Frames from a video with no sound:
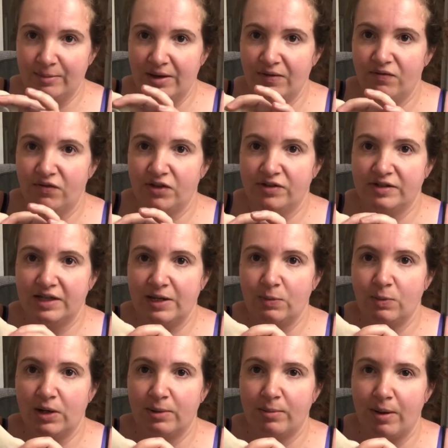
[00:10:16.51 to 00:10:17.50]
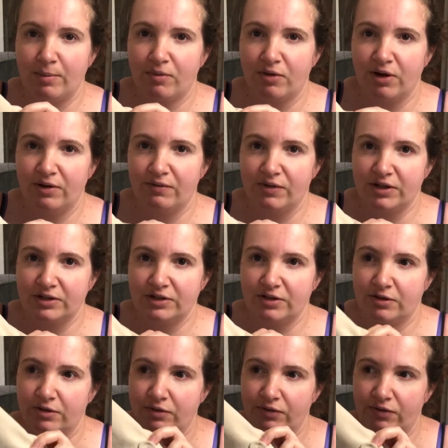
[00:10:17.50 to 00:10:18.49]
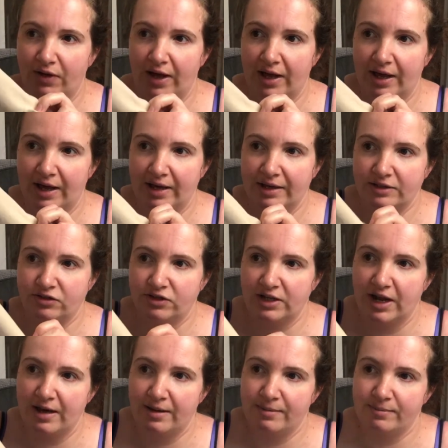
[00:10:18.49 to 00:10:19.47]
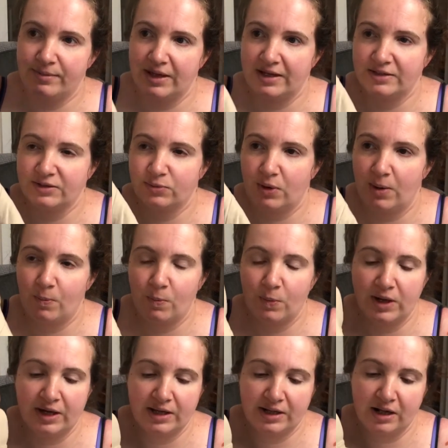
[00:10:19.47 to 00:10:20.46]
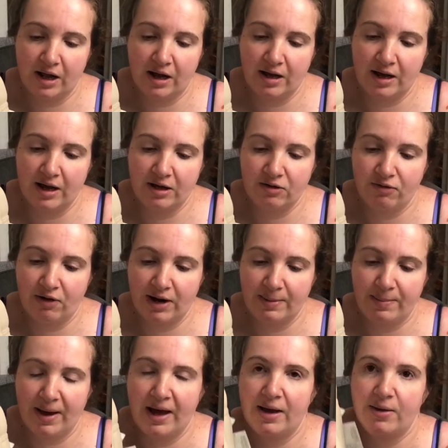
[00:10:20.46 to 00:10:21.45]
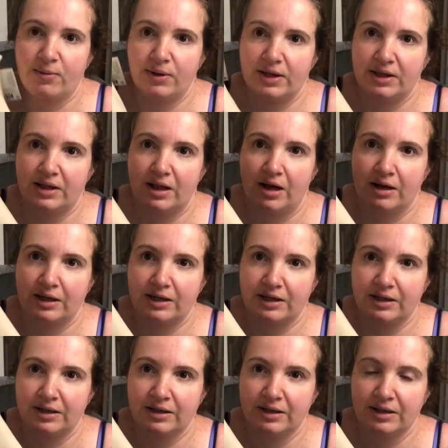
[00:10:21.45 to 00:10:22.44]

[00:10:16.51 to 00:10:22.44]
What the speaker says: If you've seen one of my previous haul for H&M, there's one with like a grey pair with like